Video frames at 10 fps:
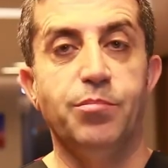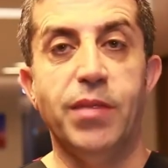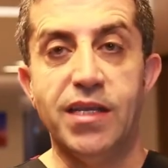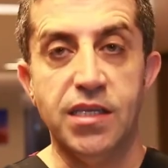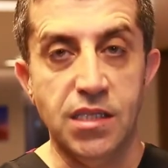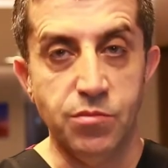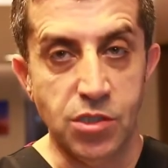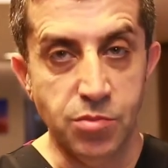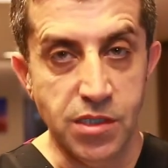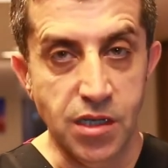through
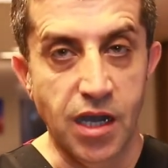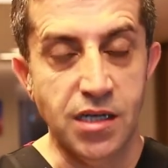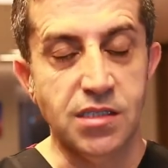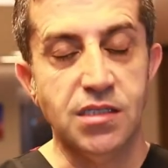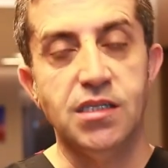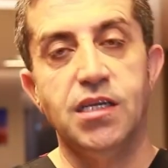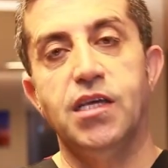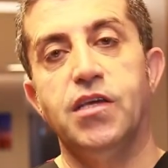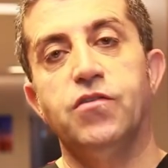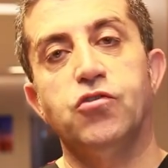the
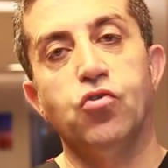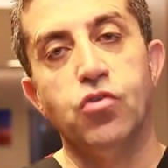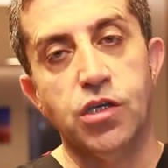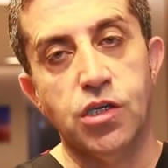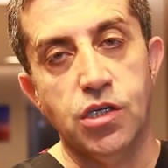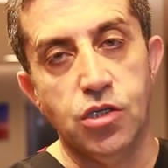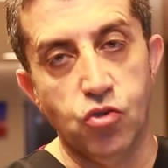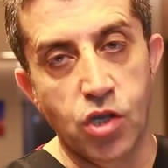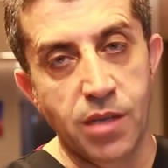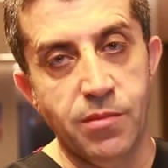process of
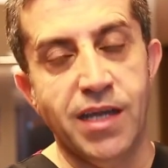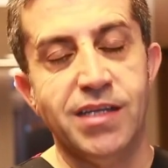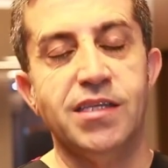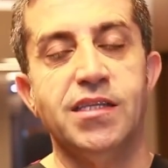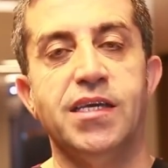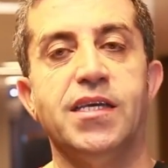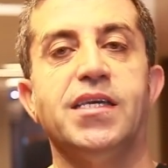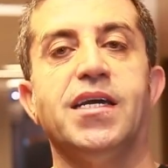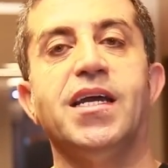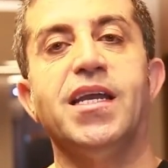serum.
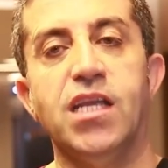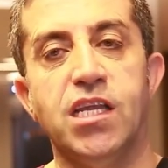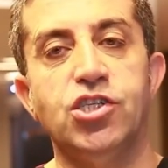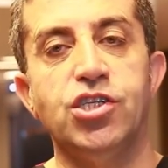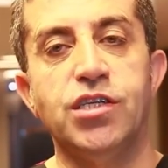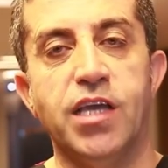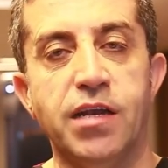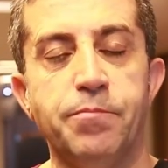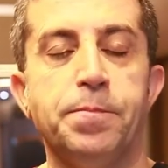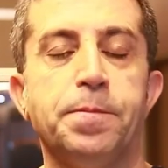Therefore, the
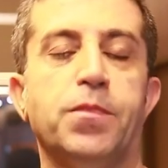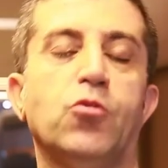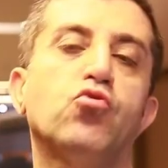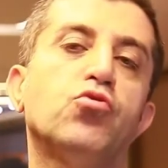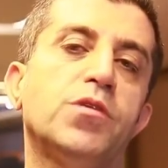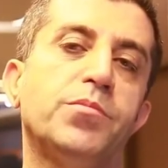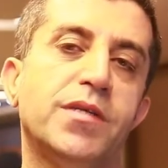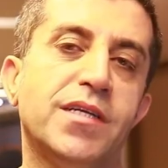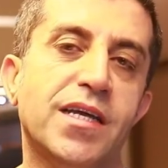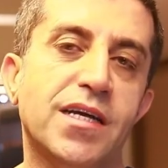patient will not
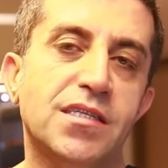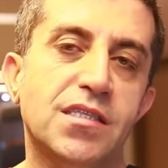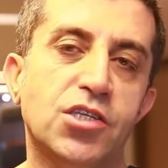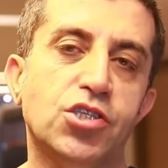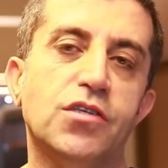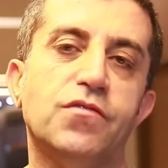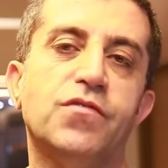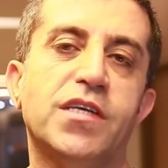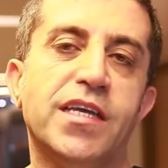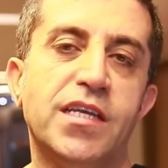need to
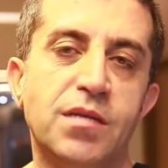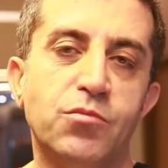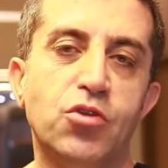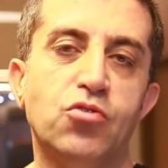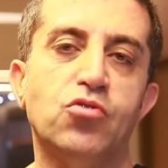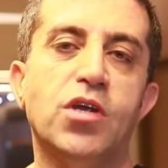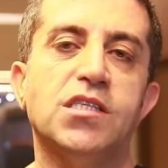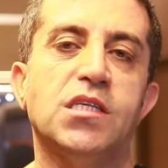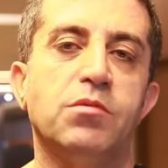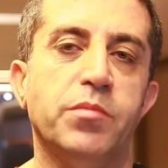use painkiller
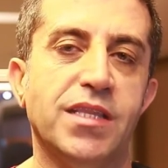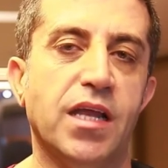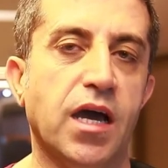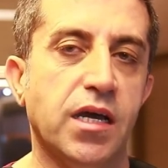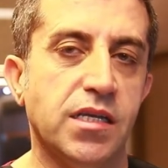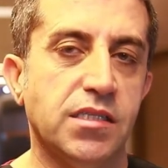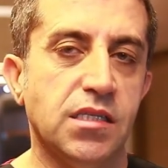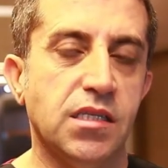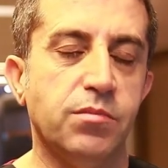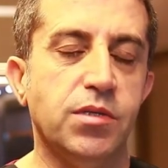after the
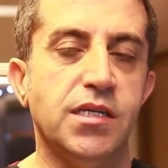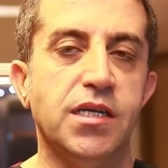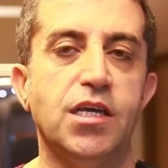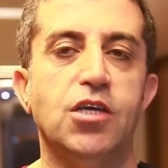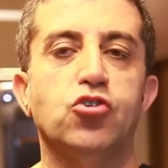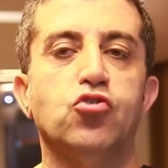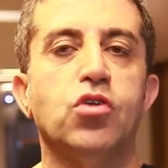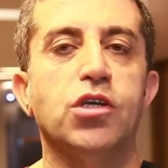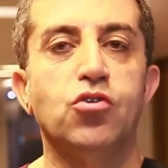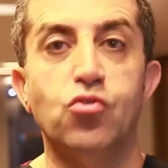procedure. I
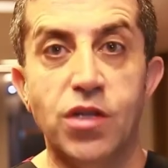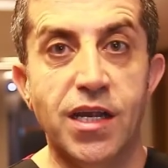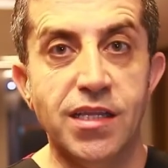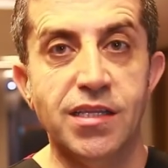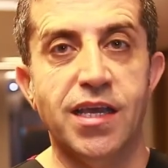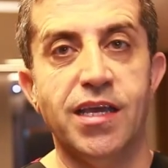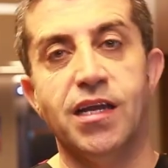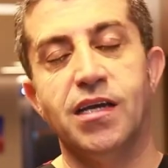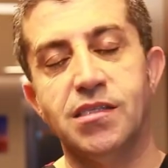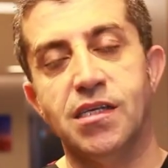mean, after hair
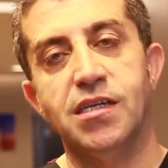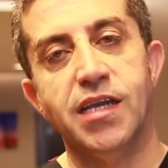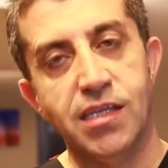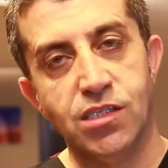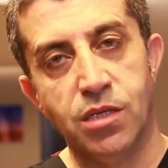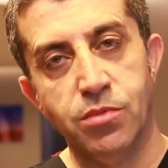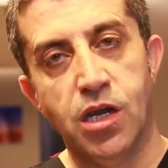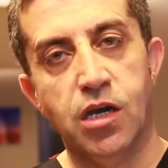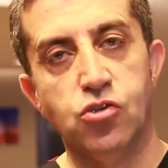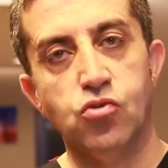transplantation
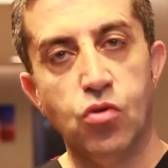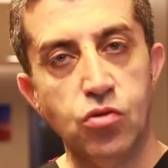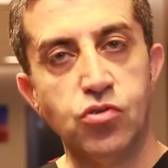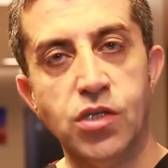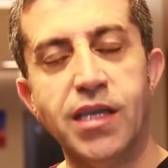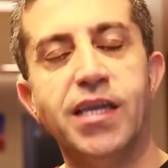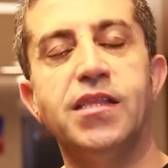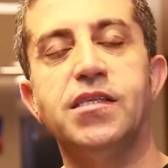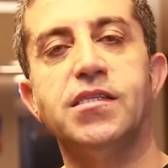operation. But we